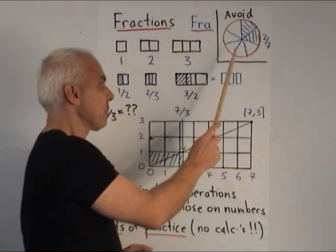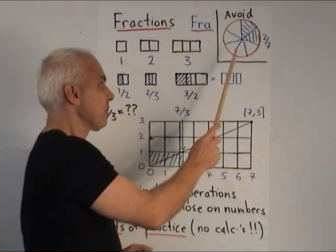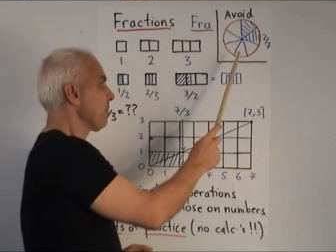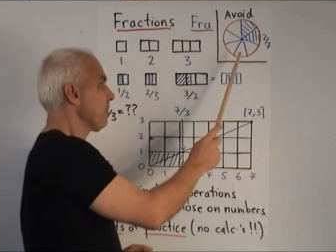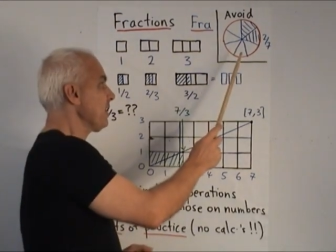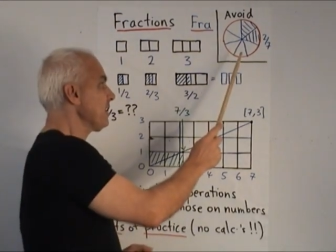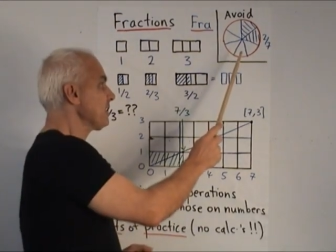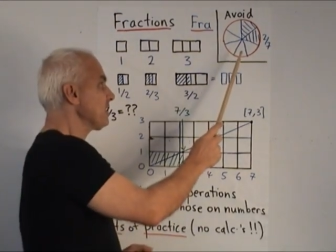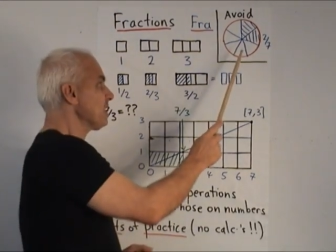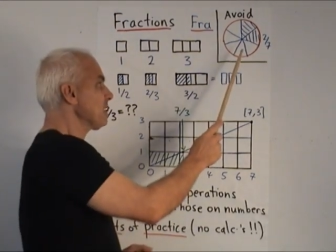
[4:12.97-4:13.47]

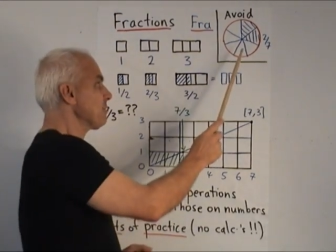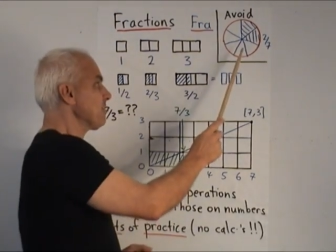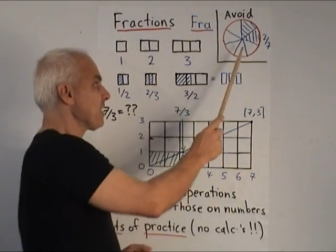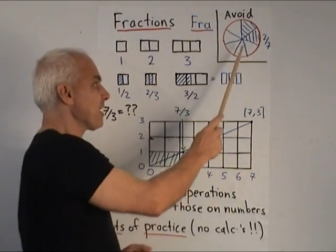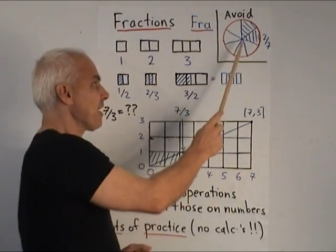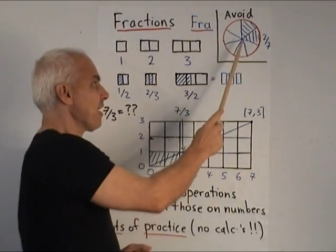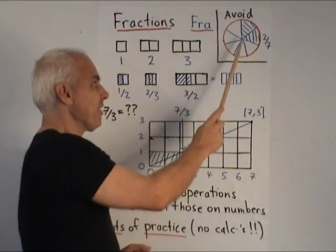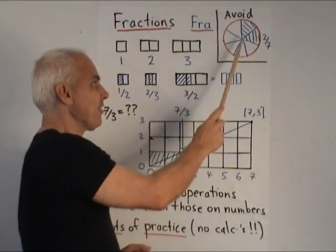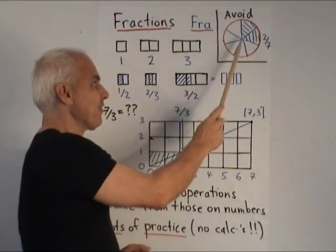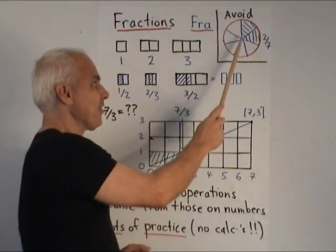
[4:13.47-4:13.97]
The reason is
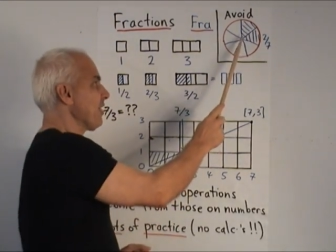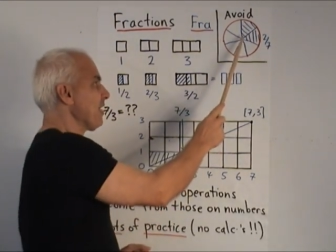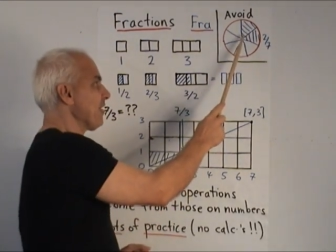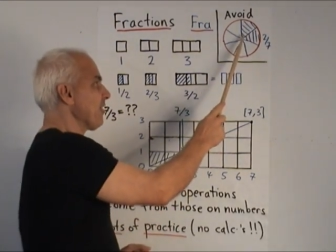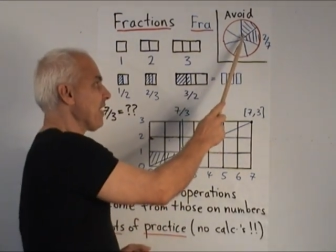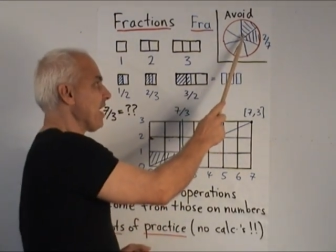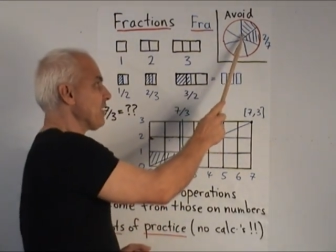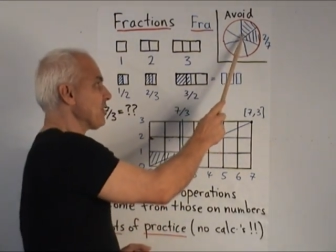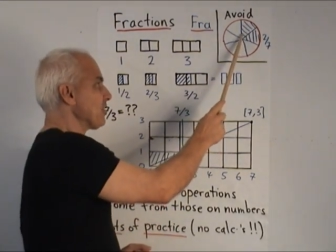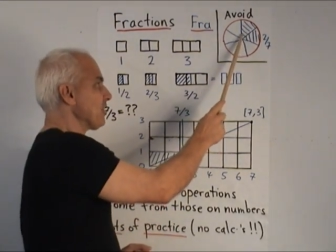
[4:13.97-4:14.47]
because that it
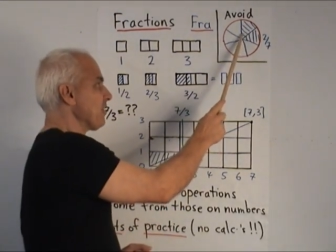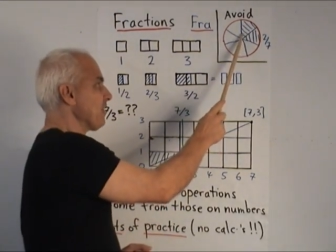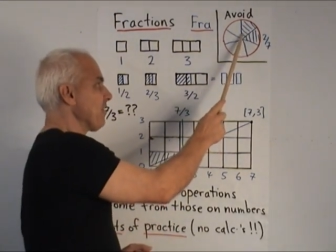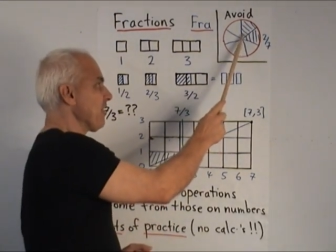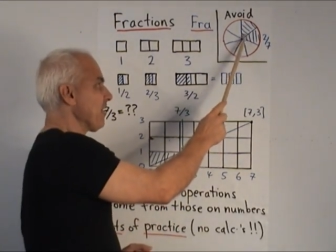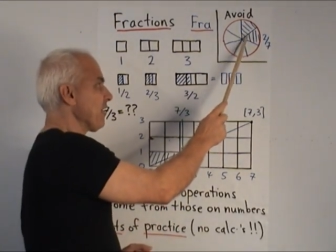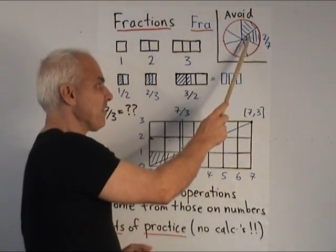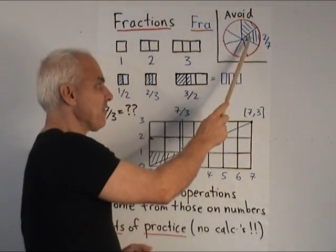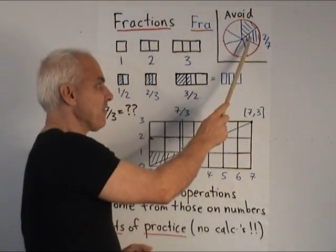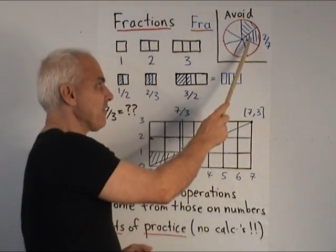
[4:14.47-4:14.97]
is actually
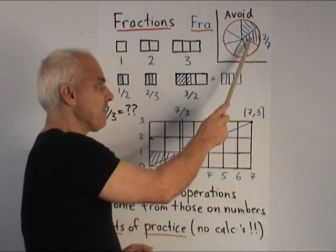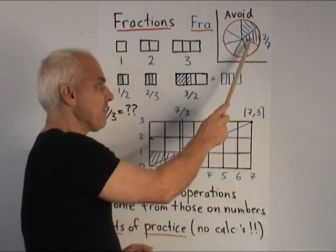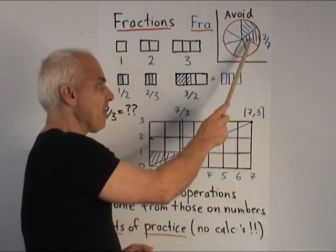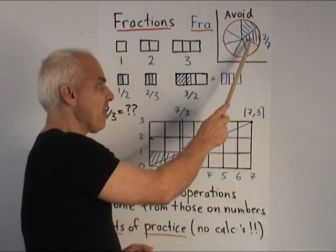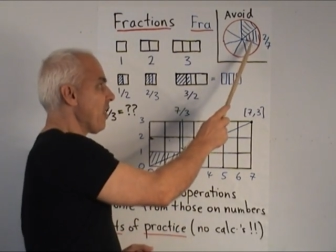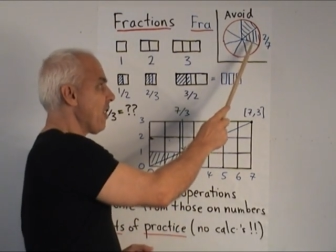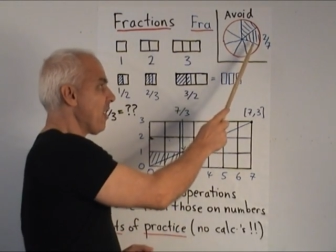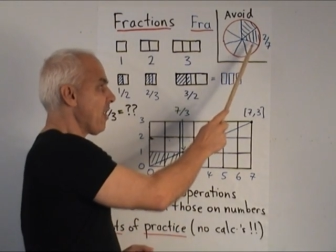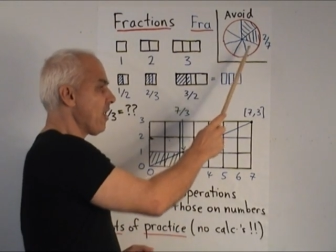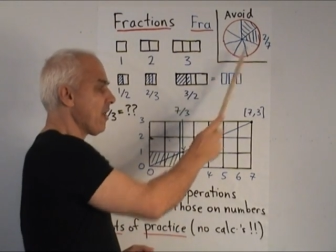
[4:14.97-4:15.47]
very
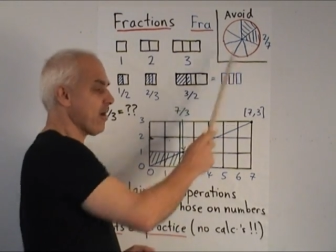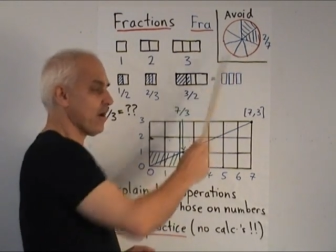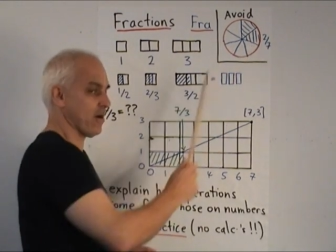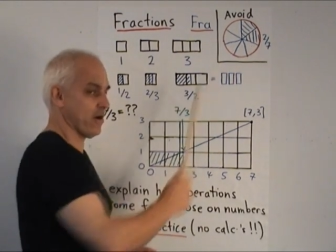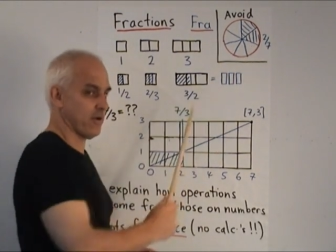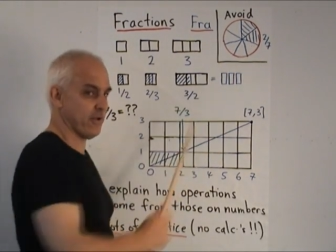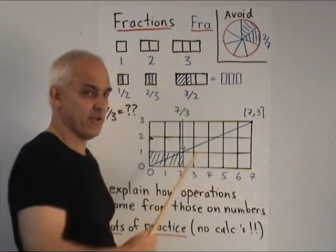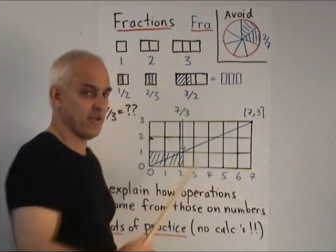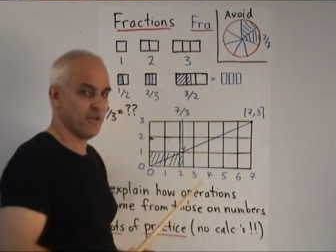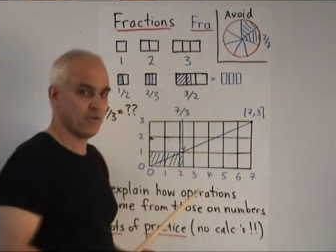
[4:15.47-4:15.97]

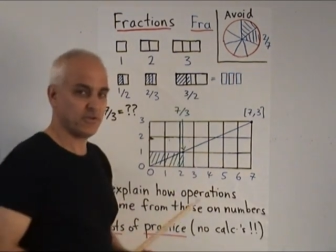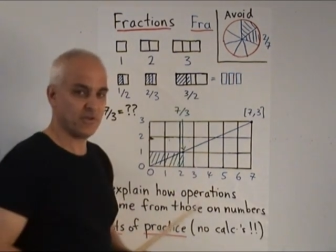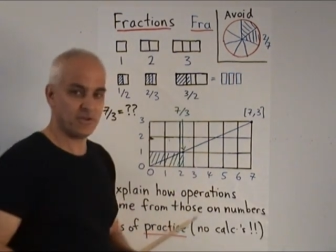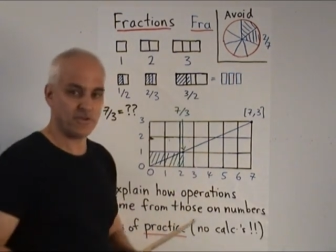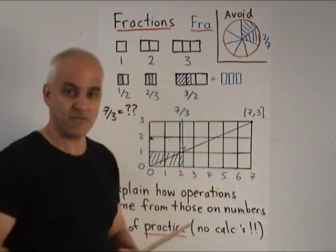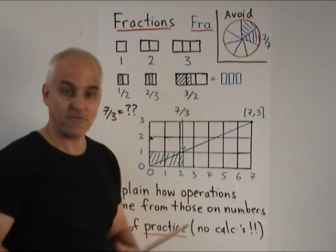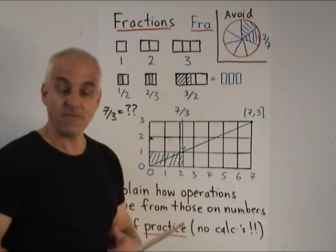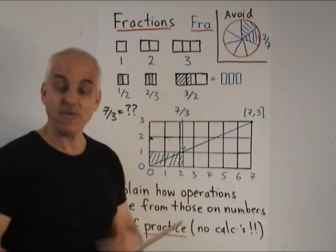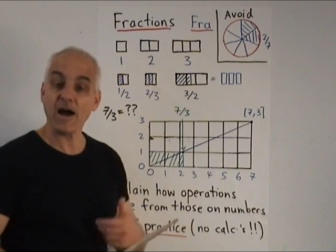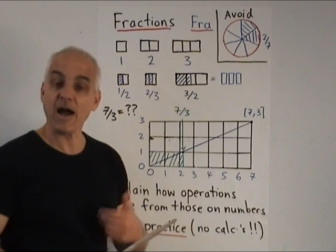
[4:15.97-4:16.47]
hard to
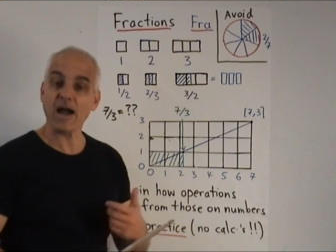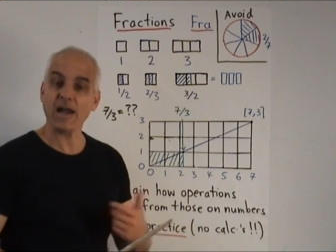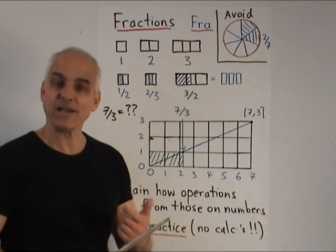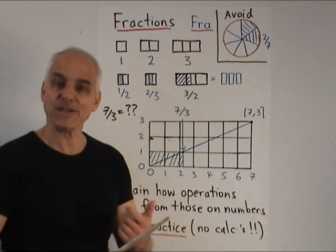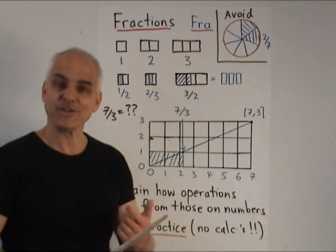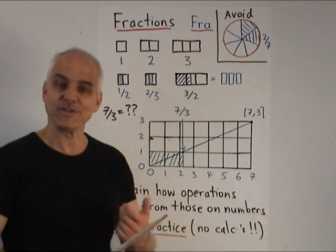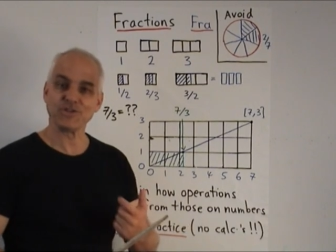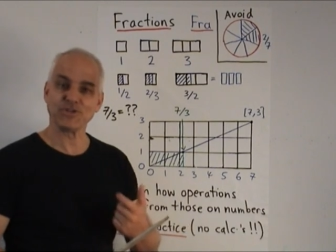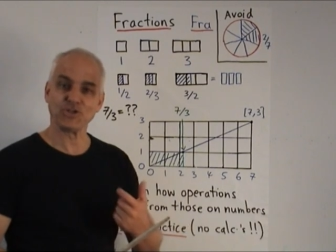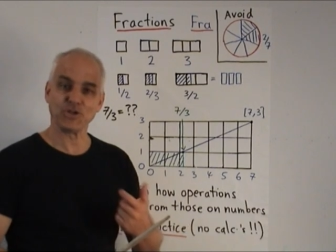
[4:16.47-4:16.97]

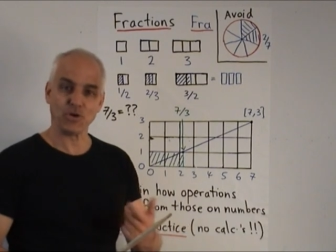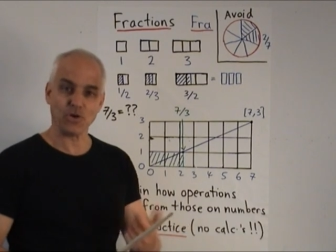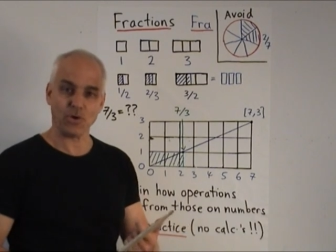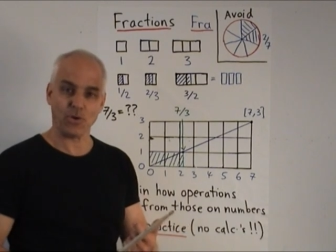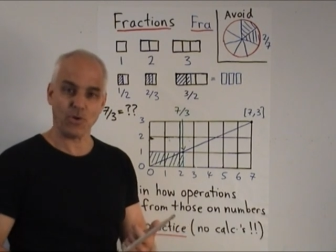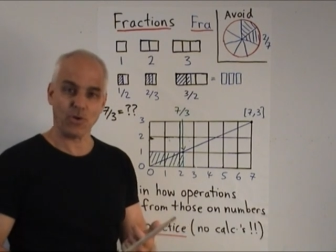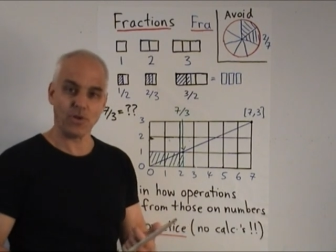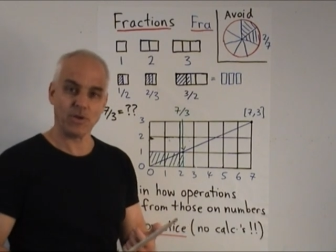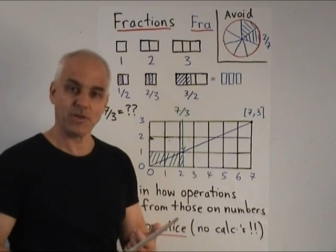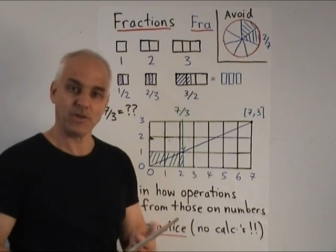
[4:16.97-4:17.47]
divide a
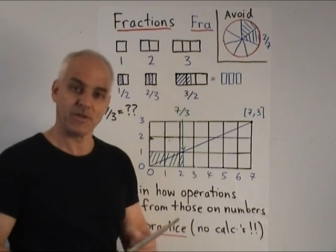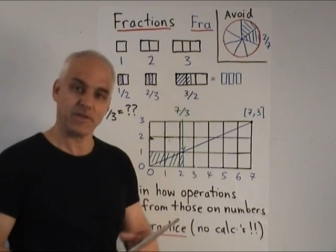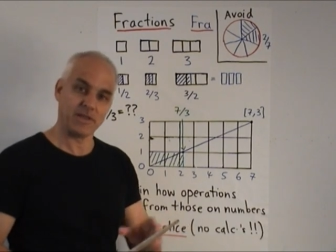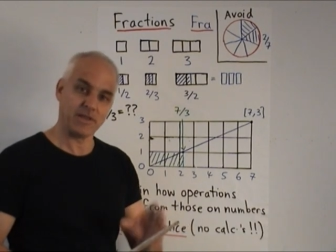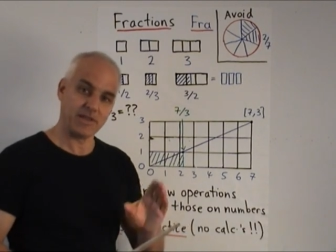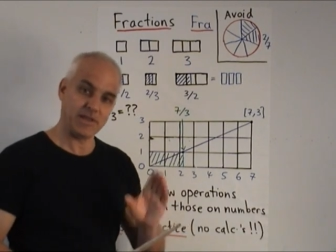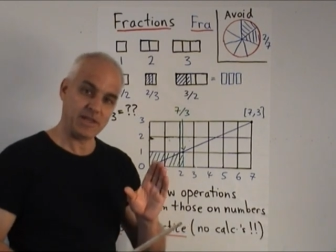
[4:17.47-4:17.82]
circle